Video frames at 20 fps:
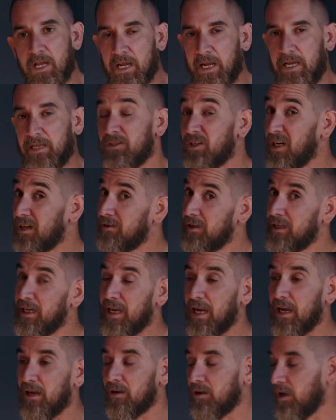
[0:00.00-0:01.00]
and generally
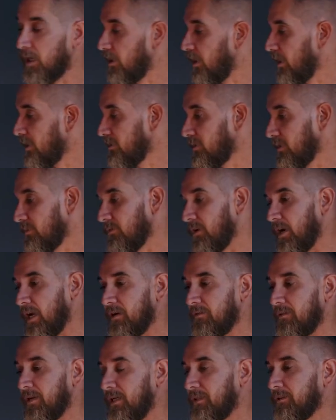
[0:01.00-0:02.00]
again, like I usually ride
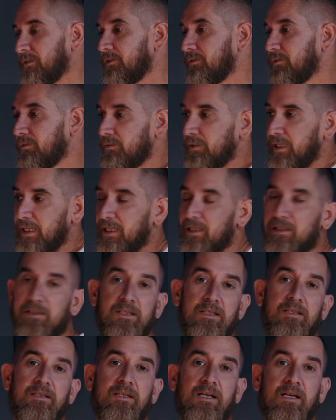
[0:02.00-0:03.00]
around
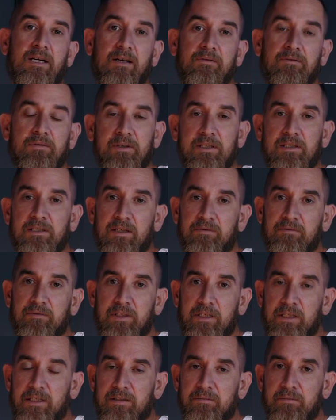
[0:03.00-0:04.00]
26.5, 27
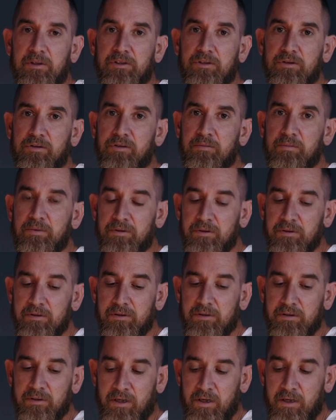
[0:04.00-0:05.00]
litres in my short boards,
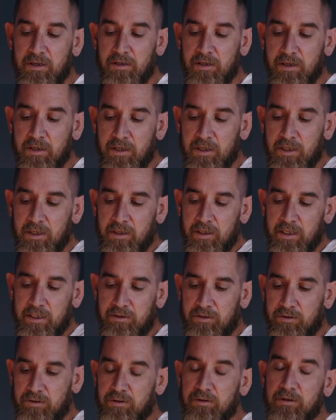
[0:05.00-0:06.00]
so
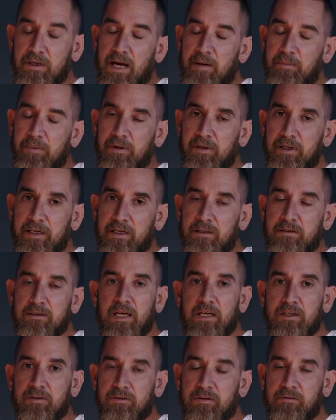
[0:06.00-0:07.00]
it's a good couple of litres
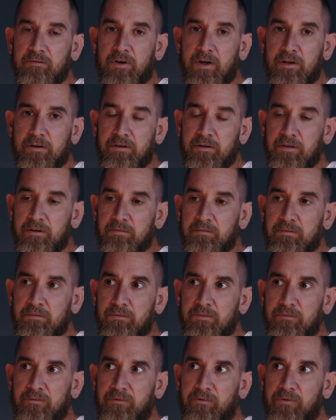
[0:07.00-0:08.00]
extra
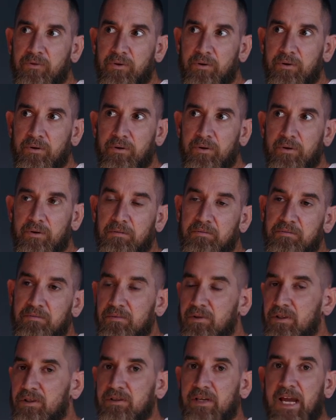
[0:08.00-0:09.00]
volume for
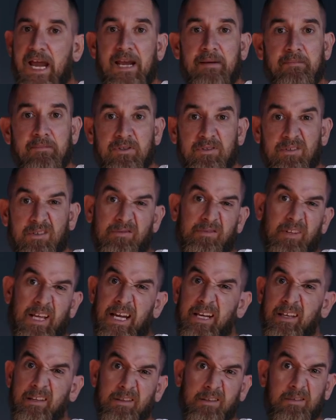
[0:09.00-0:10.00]
the same sort of
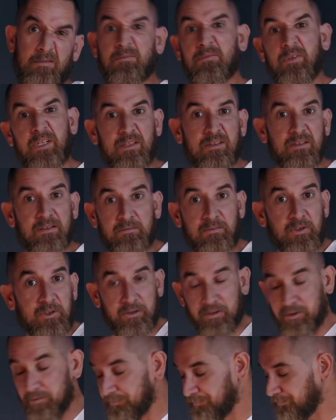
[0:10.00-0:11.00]
length and width and
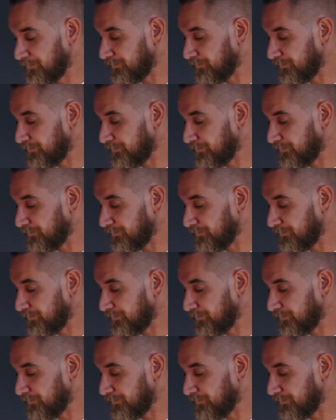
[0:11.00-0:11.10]
whatnot.